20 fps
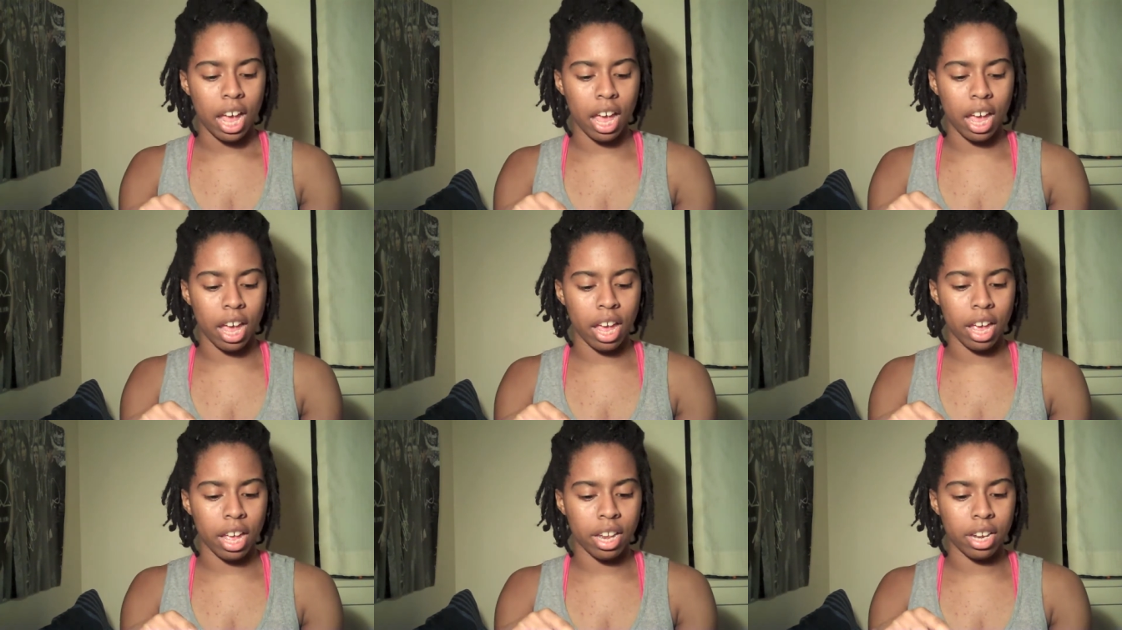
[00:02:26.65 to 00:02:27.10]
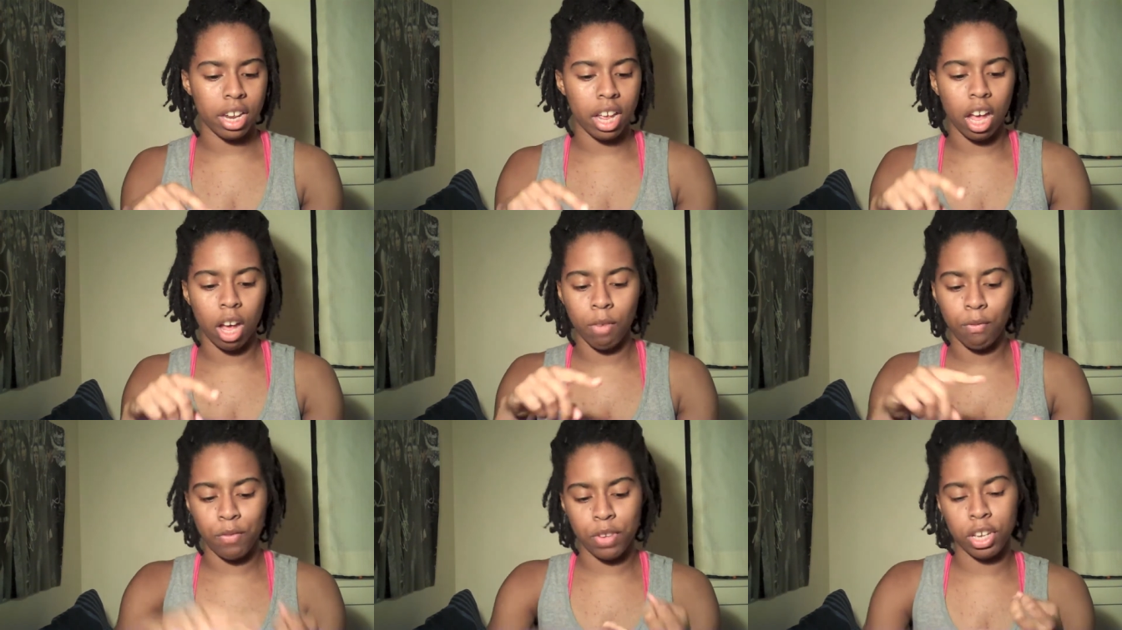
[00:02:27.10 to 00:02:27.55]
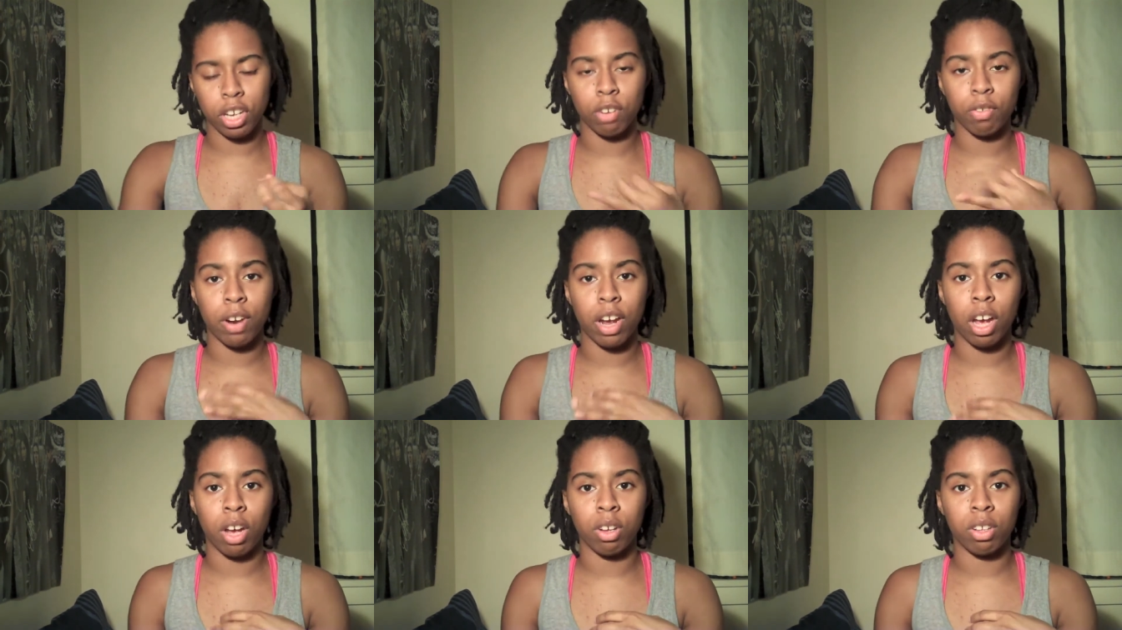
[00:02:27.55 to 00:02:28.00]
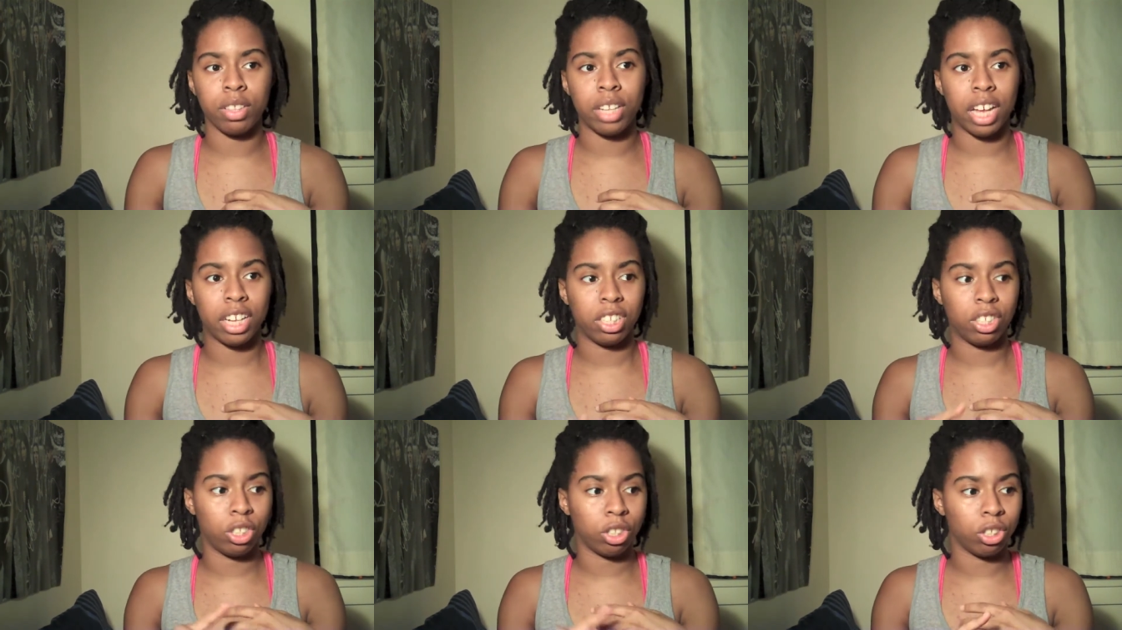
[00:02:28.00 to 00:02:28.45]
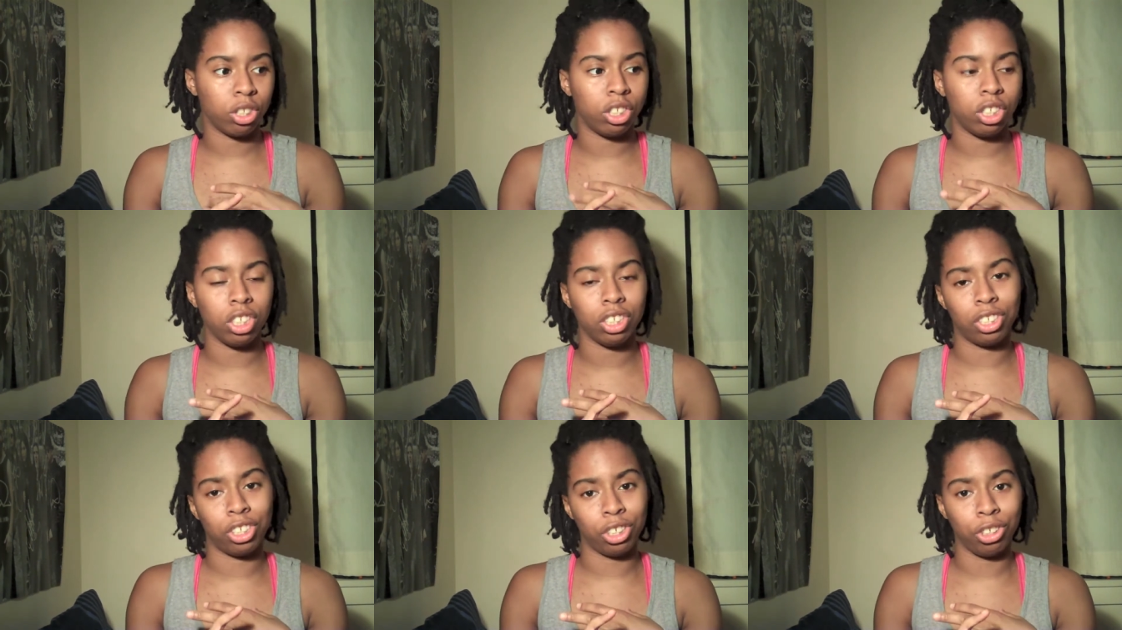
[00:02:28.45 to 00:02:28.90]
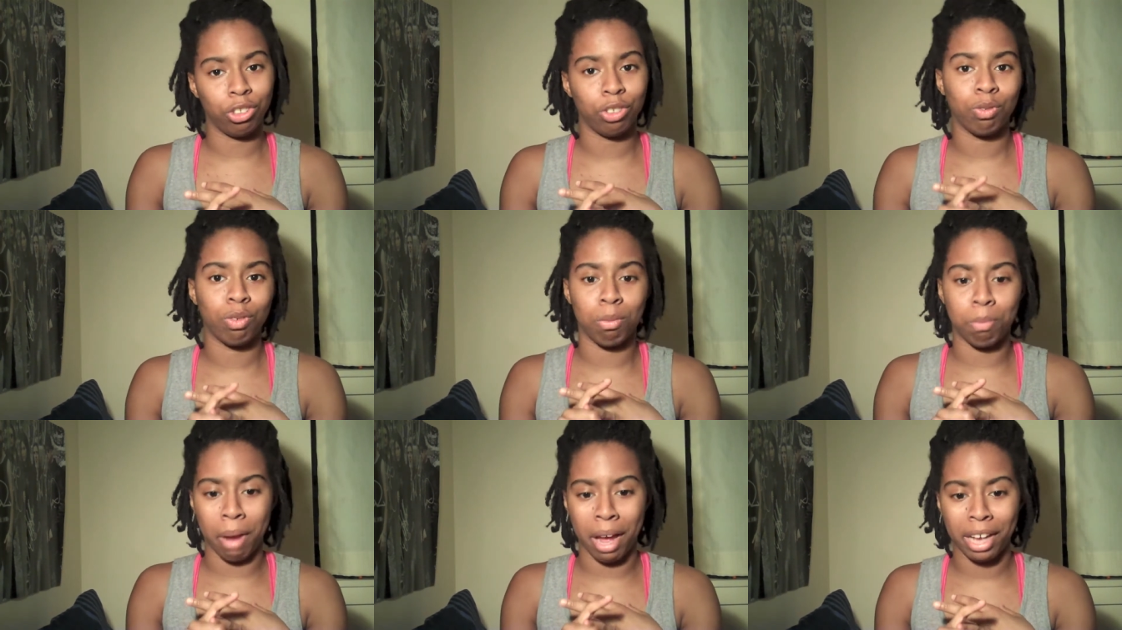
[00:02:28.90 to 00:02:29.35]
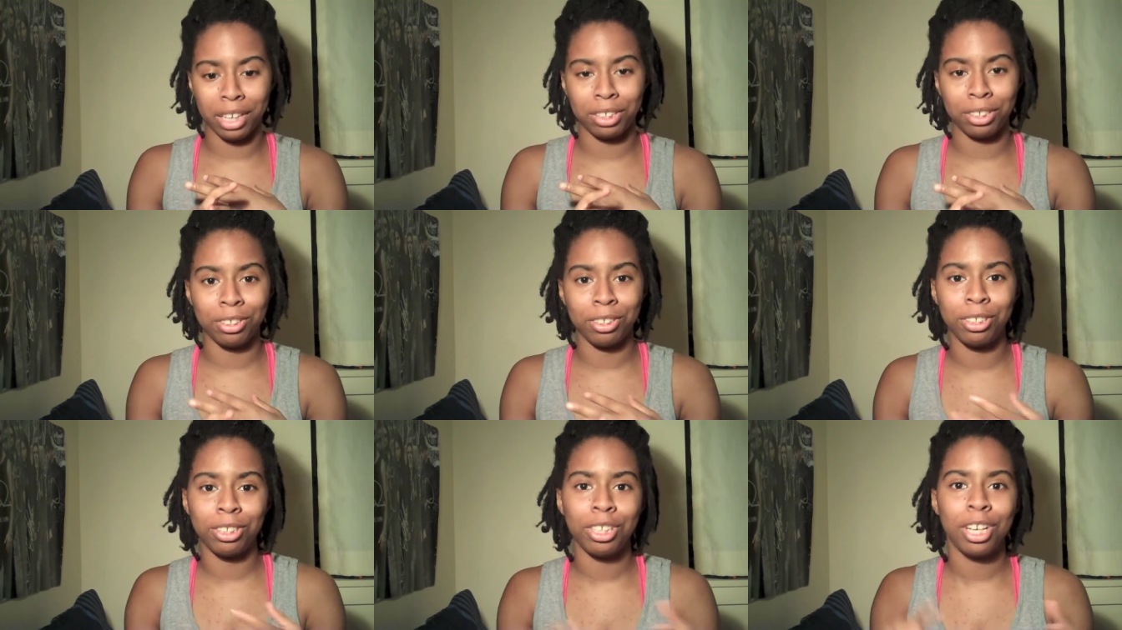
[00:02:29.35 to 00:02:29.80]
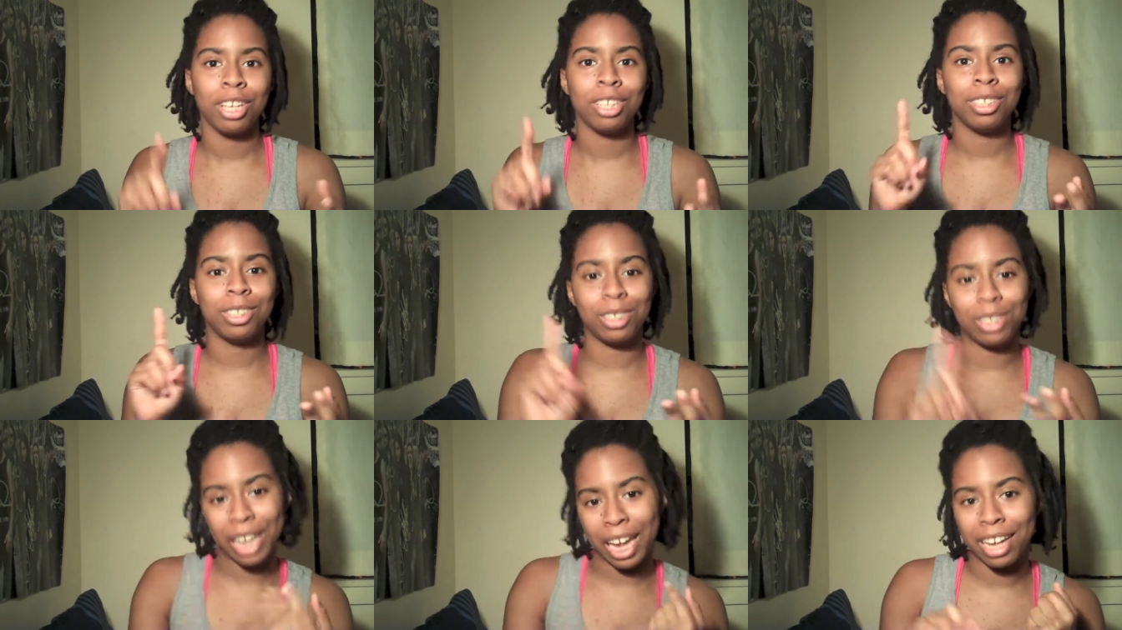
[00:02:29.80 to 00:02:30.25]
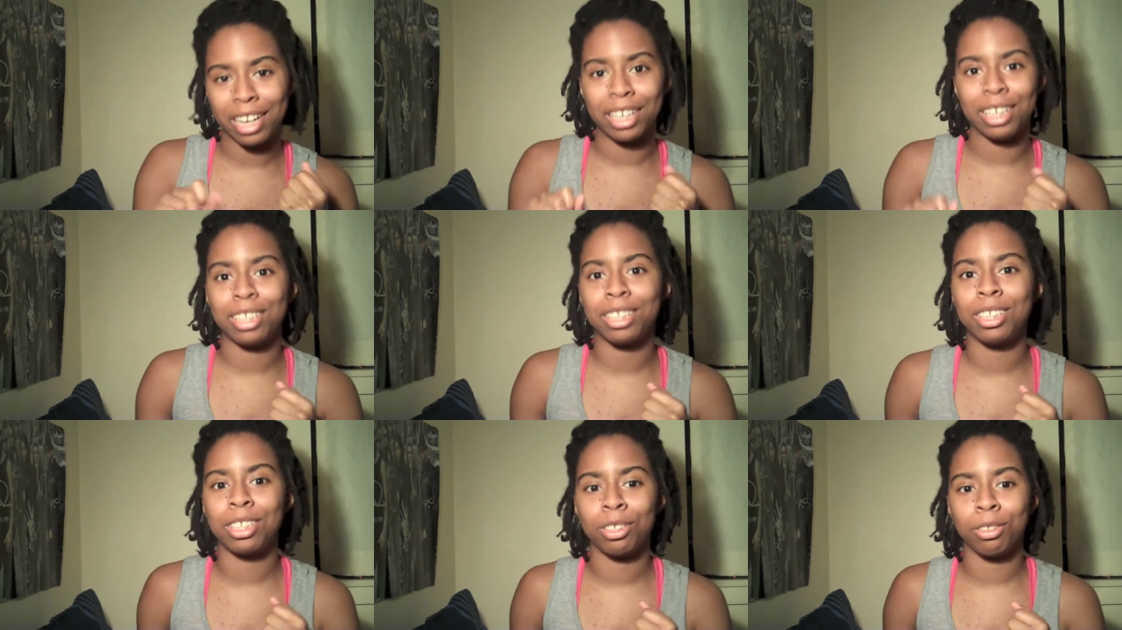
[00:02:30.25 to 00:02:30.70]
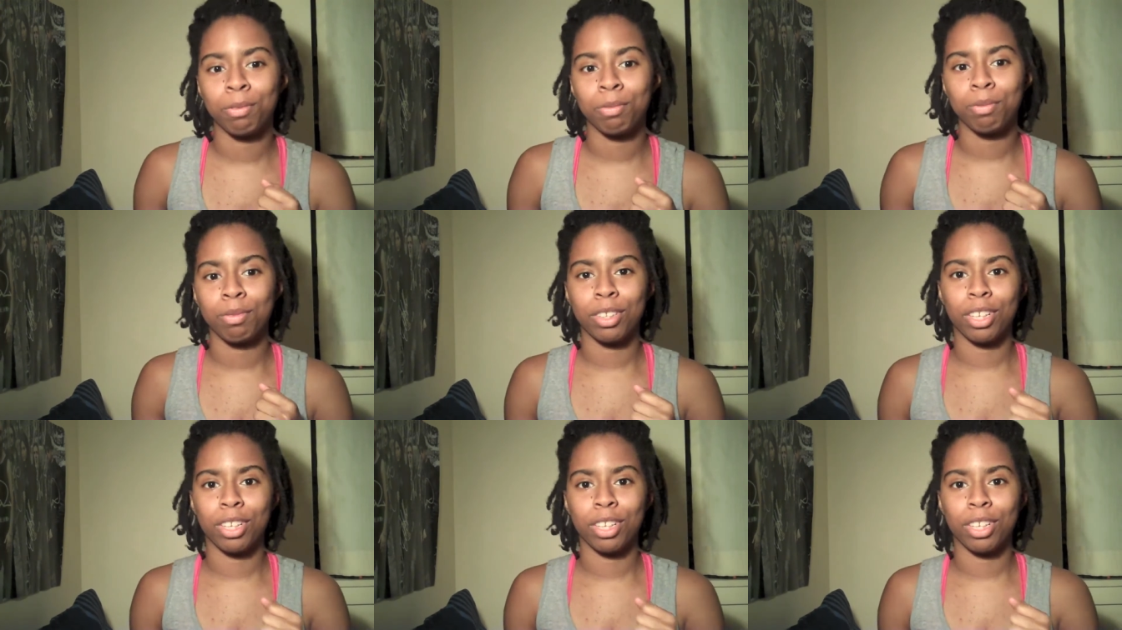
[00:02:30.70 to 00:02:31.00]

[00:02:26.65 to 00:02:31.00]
and help figure out that Cersei's children were bastards? Stannis.